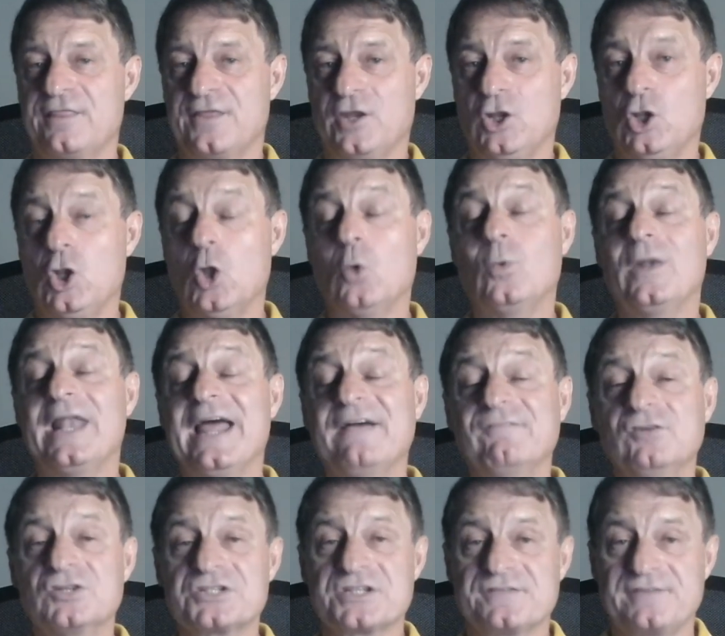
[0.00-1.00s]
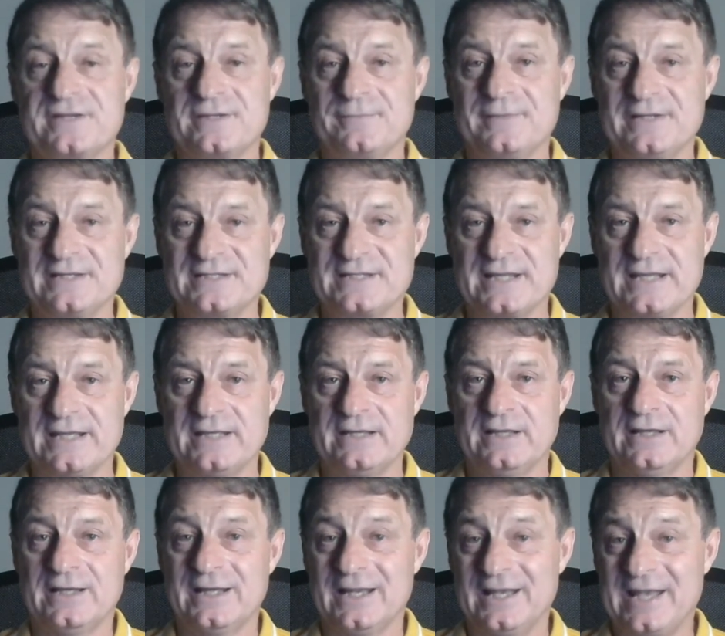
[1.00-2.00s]
that low levels of vitamin
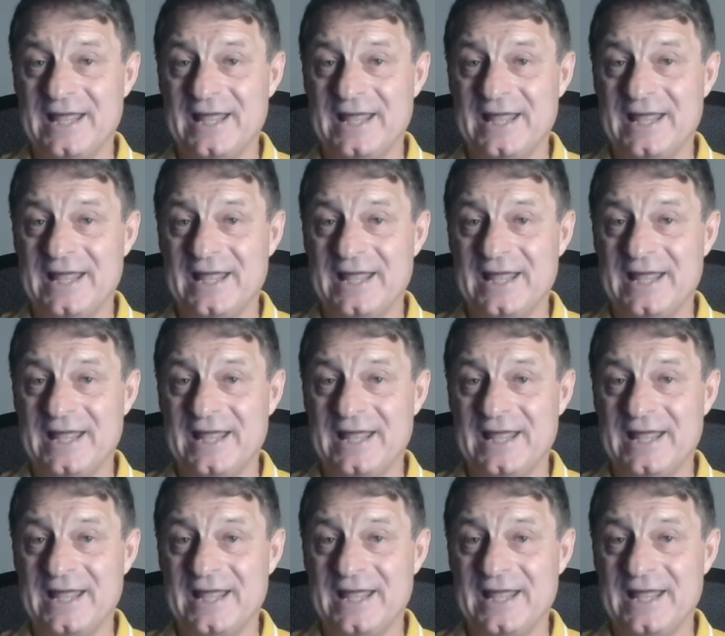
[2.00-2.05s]
D